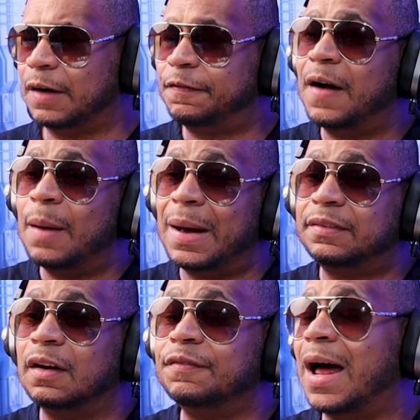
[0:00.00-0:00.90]
I find
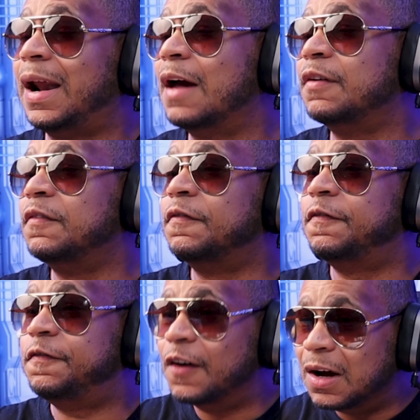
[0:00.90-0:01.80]
myself not having
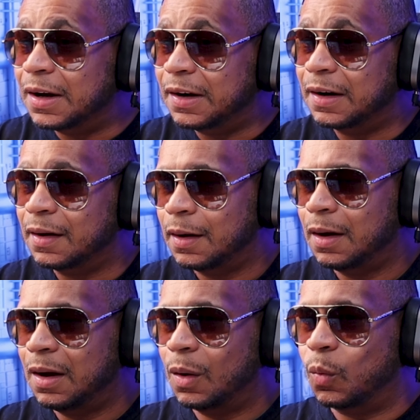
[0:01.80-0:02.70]
fun
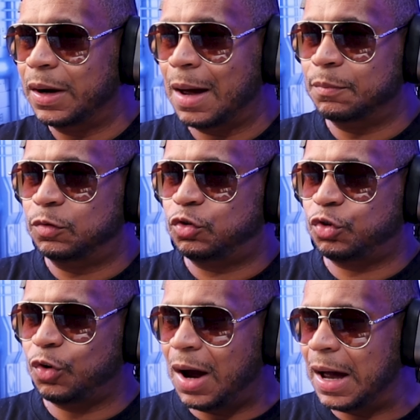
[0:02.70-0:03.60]
when I'm
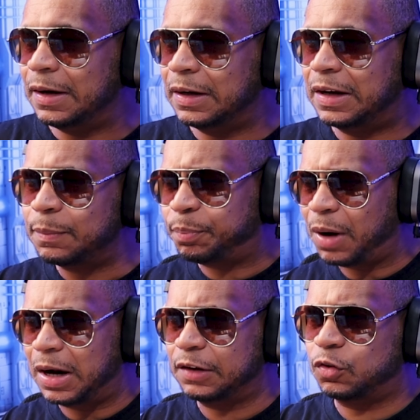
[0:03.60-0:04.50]
trying to get
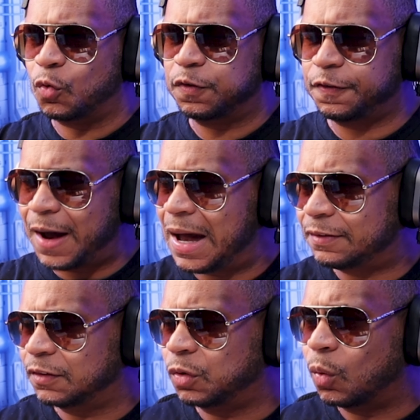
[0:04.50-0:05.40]
products so
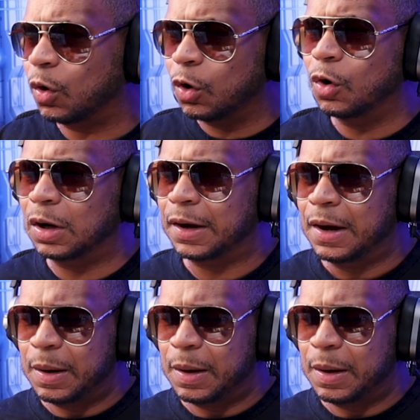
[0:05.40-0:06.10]
fast and so early,